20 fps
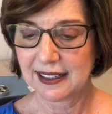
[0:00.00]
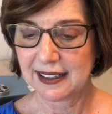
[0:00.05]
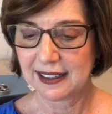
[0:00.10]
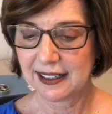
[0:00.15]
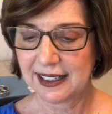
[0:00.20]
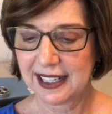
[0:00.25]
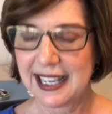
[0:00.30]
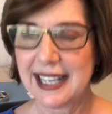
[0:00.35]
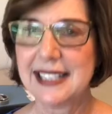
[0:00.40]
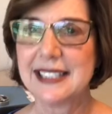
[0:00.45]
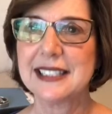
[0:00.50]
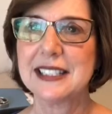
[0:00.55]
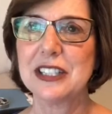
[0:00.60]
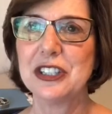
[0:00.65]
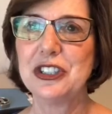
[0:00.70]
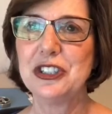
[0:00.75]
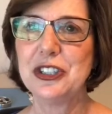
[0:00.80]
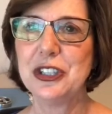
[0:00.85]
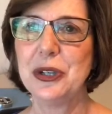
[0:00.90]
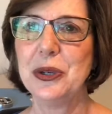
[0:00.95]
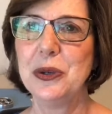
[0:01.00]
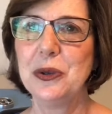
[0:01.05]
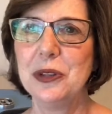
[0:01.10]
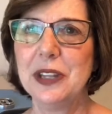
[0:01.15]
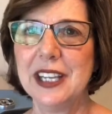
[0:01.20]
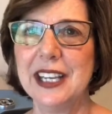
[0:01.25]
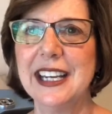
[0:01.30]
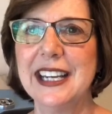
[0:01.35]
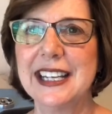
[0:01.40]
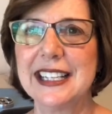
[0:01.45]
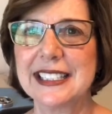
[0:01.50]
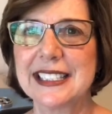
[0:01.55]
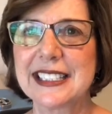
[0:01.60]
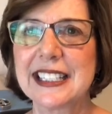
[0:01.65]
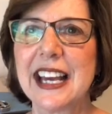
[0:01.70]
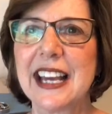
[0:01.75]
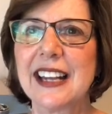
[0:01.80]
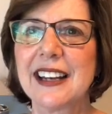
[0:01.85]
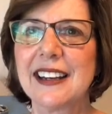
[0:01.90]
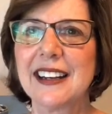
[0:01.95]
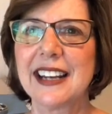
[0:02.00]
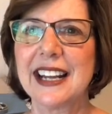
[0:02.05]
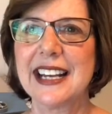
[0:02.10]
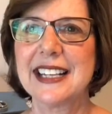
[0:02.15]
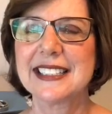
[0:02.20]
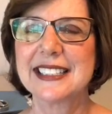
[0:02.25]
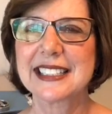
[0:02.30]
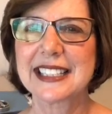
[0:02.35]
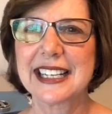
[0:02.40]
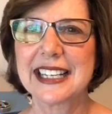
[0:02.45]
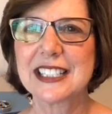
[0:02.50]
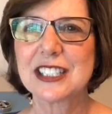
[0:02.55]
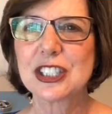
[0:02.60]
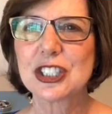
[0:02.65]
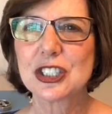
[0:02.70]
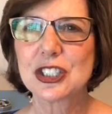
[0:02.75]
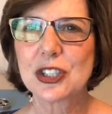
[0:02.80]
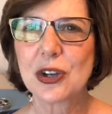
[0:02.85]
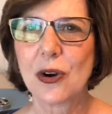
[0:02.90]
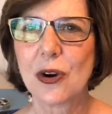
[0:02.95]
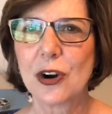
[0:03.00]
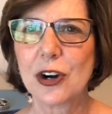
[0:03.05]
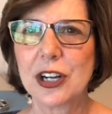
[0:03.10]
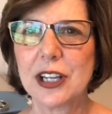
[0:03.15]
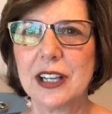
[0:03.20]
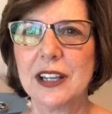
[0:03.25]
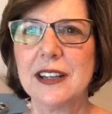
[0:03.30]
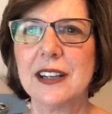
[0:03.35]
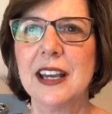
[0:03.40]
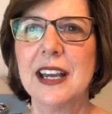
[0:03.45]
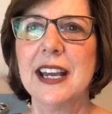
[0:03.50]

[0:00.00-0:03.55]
let's do this. Let's get started.